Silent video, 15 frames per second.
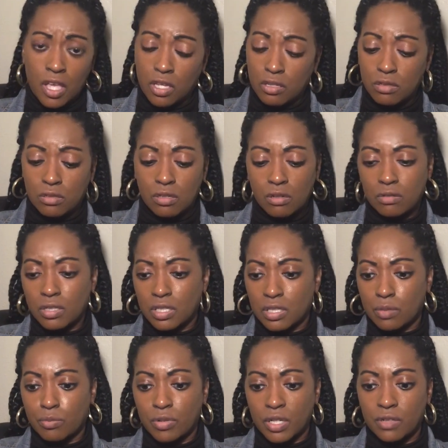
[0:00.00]
You don't get a
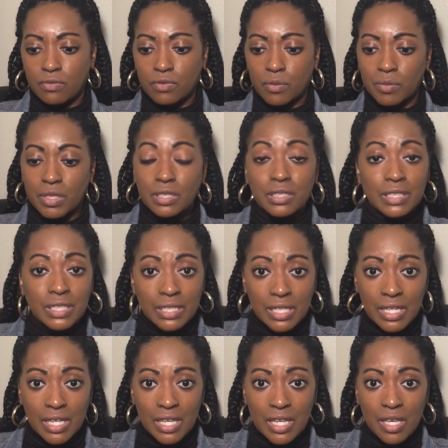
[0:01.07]
break from
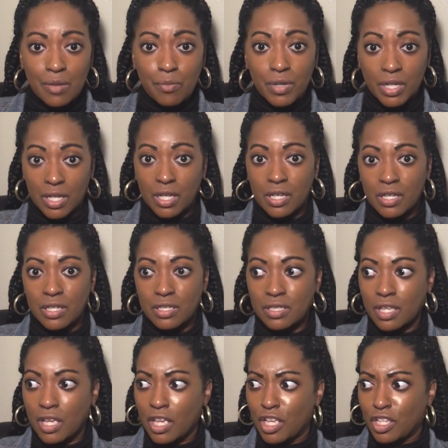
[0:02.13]
cleaning because
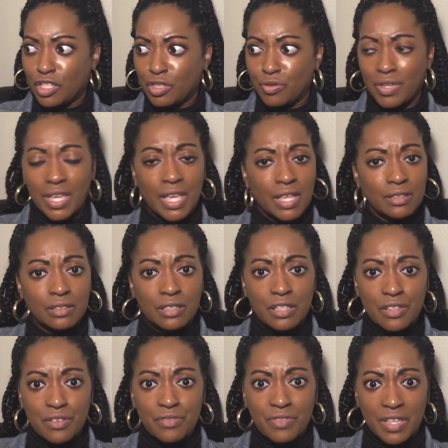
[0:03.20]
you can't
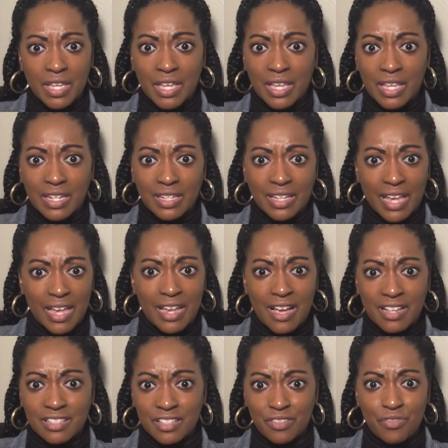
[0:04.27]
live in
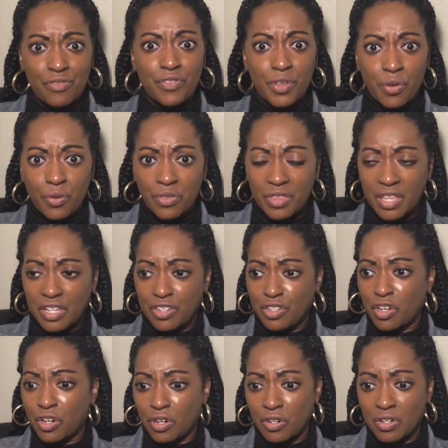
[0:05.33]
chaos and filth and
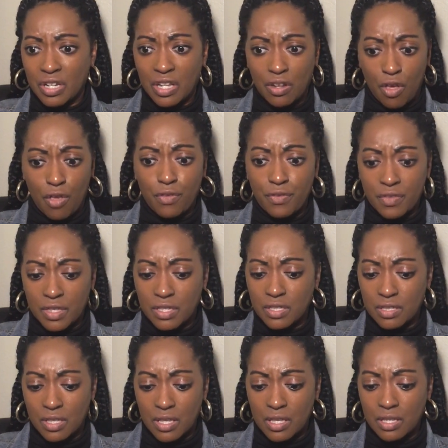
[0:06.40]
dirt and all of these
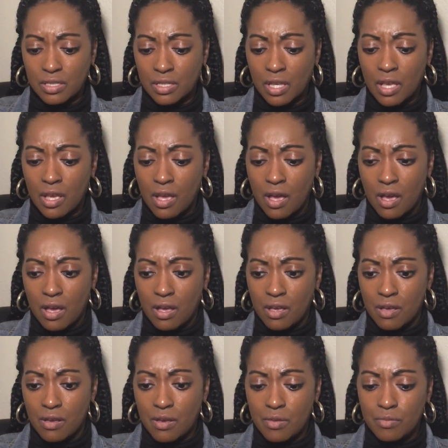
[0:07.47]
things.
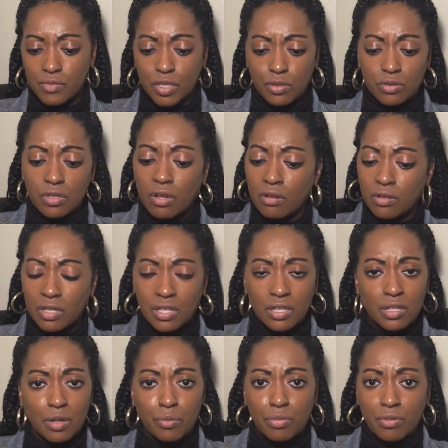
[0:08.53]
You don't get
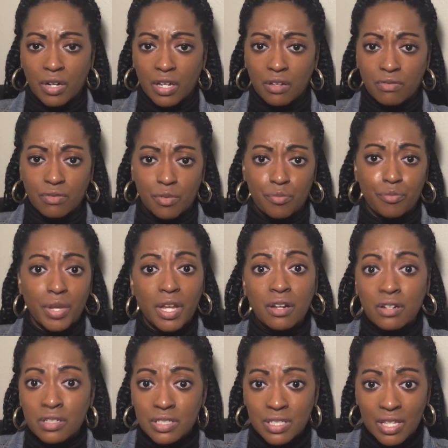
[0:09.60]
a break from
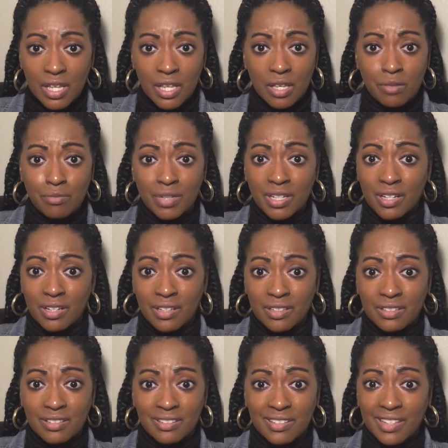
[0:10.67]
parenting
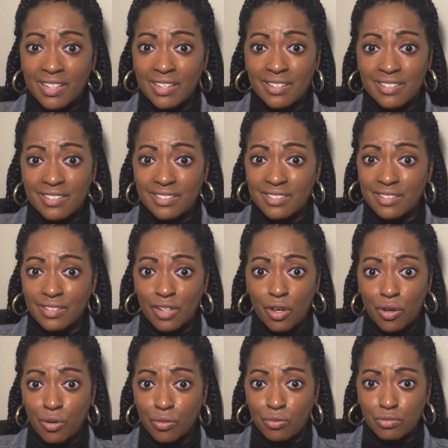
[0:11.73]
because kids
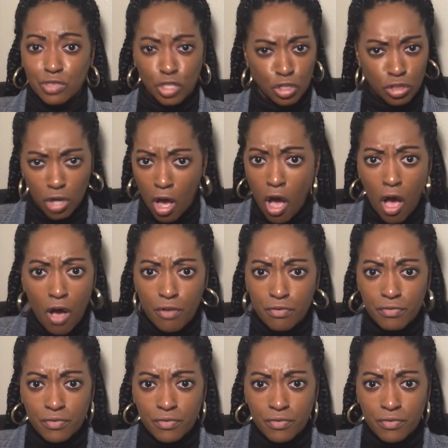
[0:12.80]
don't turn off.